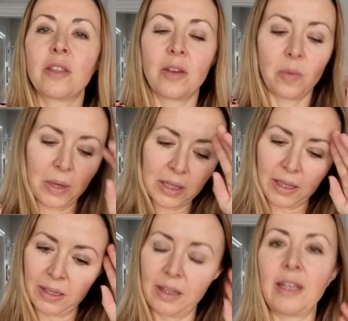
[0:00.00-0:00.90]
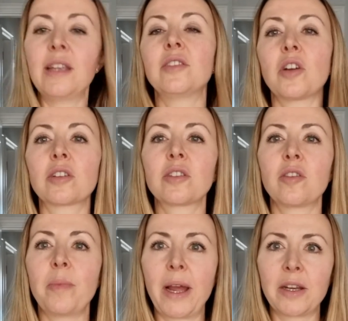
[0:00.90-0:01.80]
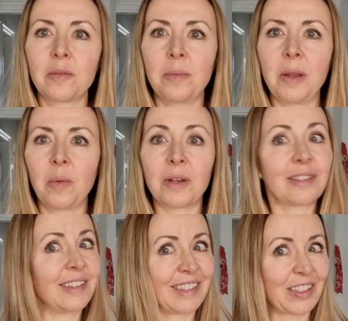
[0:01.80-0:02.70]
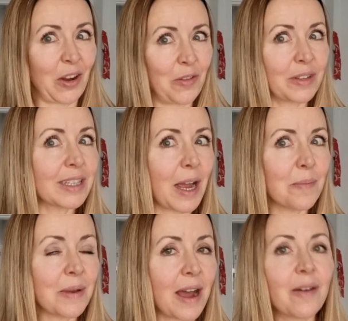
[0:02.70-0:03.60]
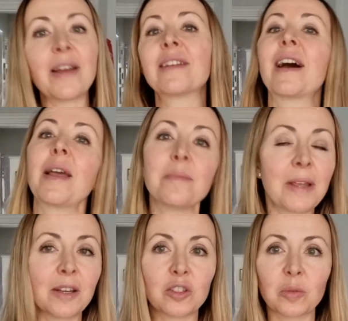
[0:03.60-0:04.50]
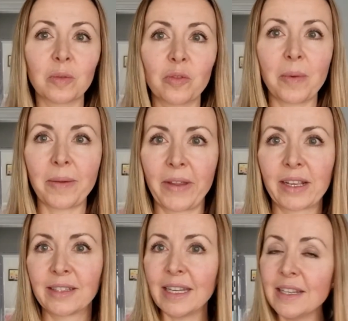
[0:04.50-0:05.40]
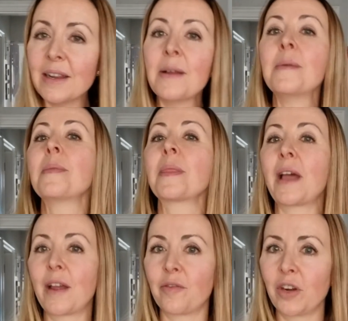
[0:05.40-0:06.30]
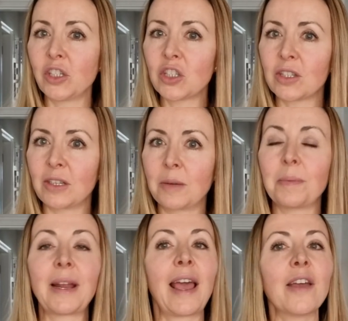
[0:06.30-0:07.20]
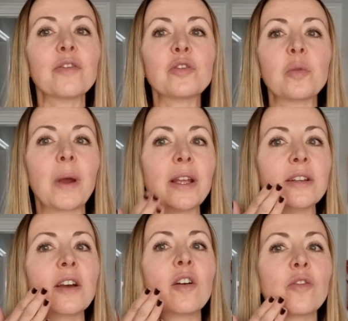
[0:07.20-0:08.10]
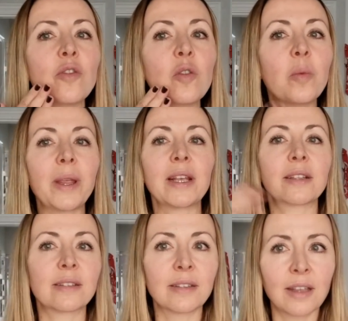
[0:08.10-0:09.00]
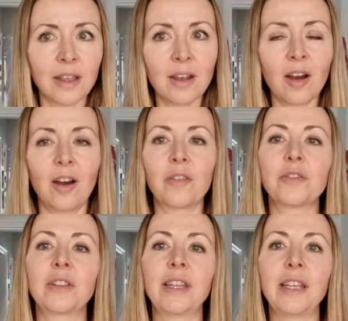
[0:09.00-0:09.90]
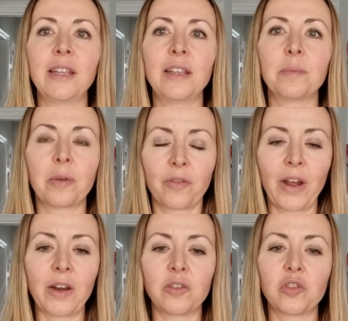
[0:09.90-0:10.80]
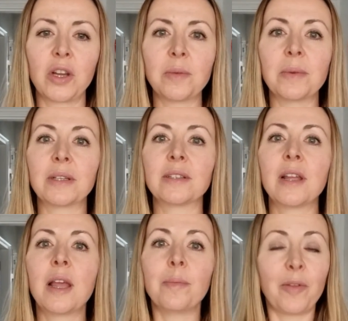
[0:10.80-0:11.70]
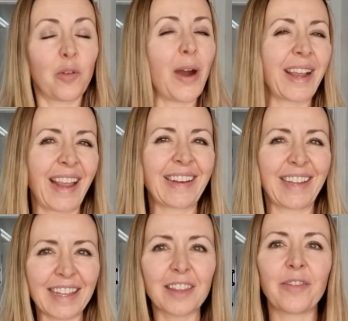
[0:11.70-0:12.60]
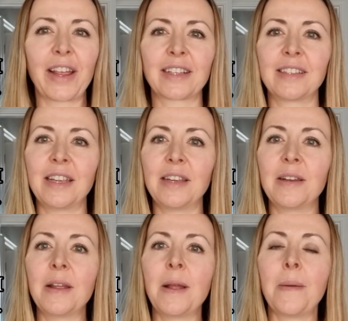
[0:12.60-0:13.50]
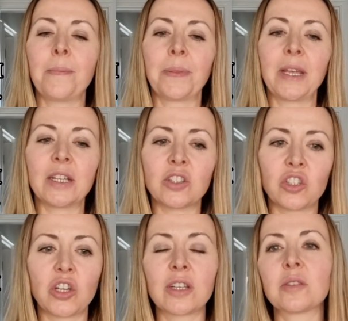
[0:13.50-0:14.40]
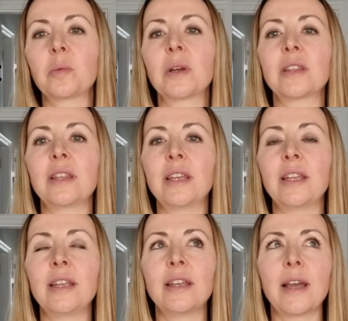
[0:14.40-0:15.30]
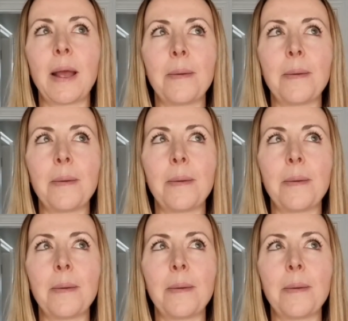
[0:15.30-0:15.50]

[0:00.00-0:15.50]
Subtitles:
the one thing the doctor reminded me was it's COVID time now, and I am eligible for my vaccine. I have registered, but I have to wait 4 weeks after the Profhilo treatment before I can get the vaccine. It's just what the